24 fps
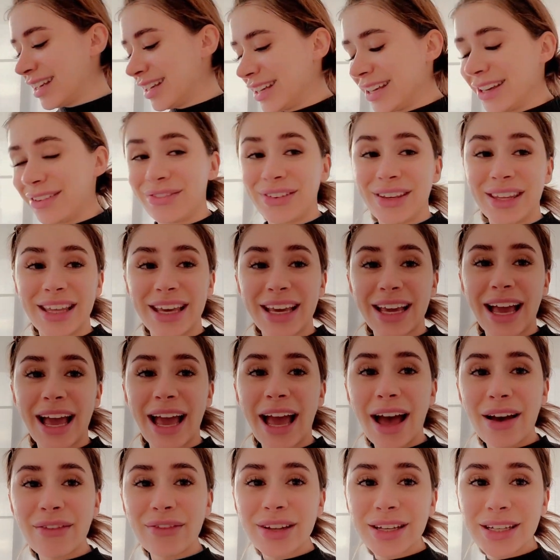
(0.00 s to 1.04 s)
I feel like I
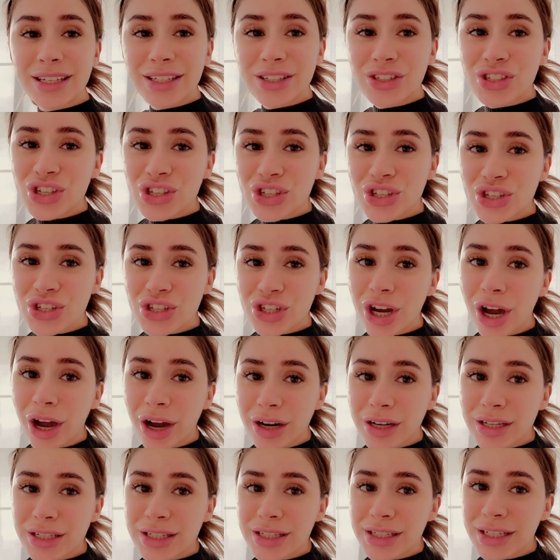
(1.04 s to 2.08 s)
haven't just
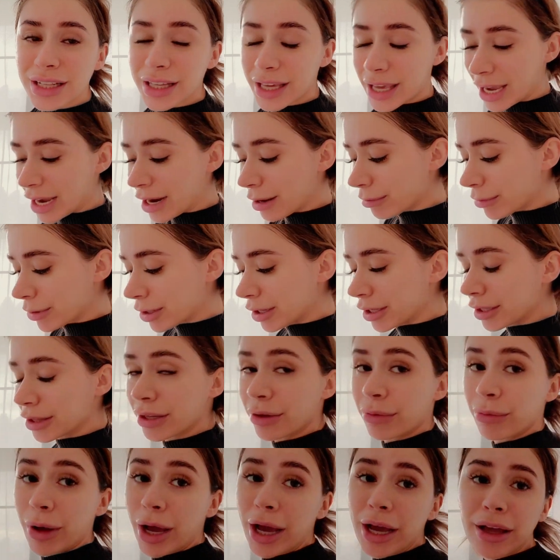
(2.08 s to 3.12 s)
talked to the camera in a
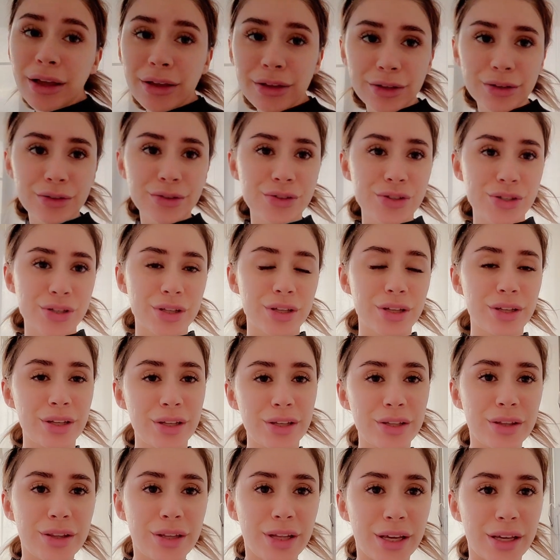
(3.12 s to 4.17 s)
while.
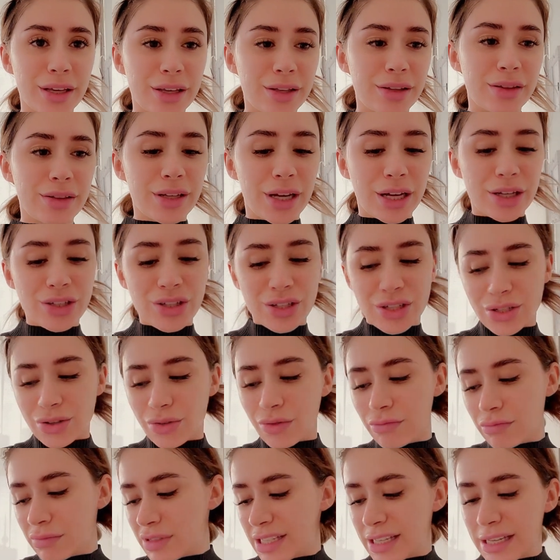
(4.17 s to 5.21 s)
Usually, like, I just
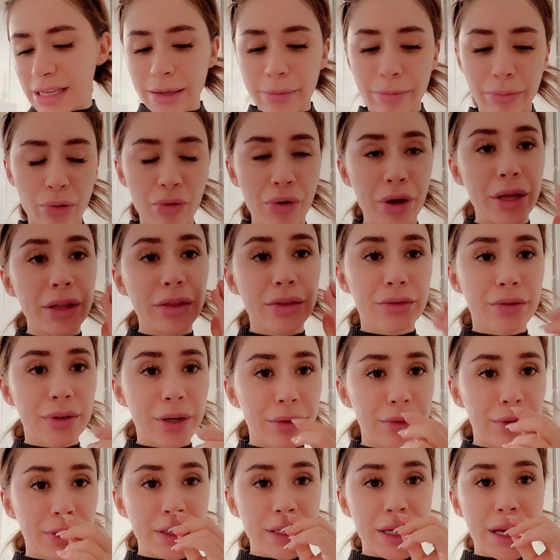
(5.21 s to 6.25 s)
don't see a point
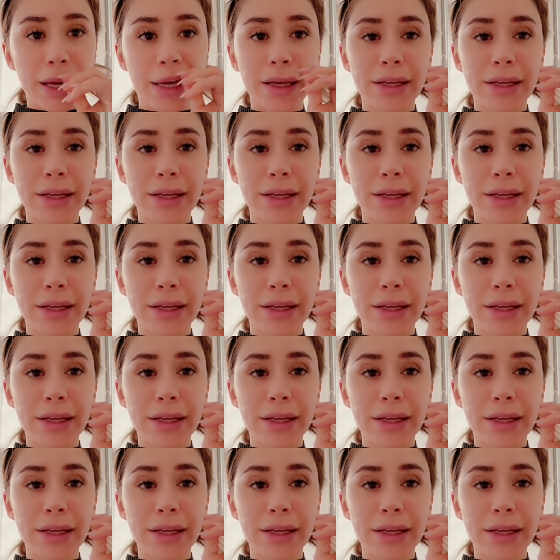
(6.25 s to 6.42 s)
throughout the day,